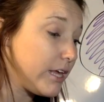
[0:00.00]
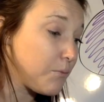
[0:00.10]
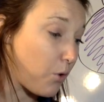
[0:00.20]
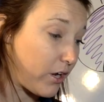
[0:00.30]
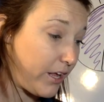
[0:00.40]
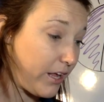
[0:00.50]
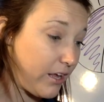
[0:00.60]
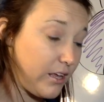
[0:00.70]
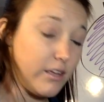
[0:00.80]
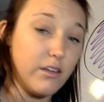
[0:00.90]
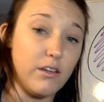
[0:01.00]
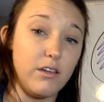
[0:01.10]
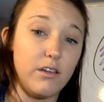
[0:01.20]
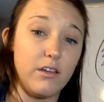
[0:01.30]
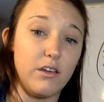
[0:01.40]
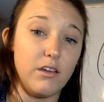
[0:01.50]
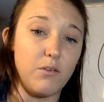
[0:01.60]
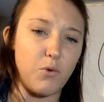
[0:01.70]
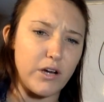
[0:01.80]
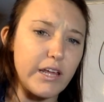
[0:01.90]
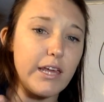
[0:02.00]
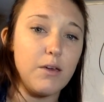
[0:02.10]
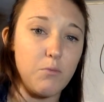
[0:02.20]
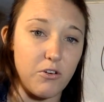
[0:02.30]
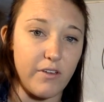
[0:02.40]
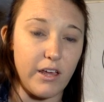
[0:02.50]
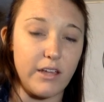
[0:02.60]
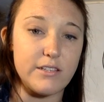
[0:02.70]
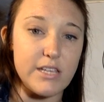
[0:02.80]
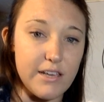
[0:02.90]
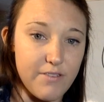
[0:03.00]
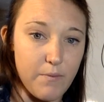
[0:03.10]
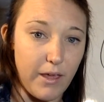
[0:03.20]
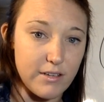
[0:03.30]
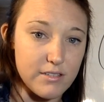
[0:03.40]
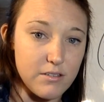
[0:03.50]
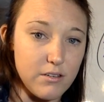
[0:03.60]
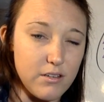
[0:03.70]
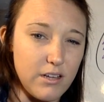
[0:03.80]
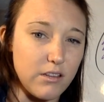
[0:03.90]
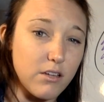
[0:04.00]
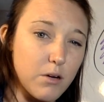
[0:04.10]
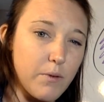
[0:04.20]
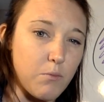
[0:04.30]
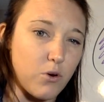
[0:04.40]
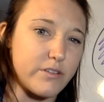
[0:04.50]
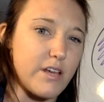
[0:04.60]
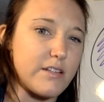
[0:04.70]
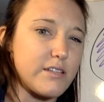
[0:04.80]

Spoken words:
keep working. We're going to keep moving and see if it makes a little bit more sense.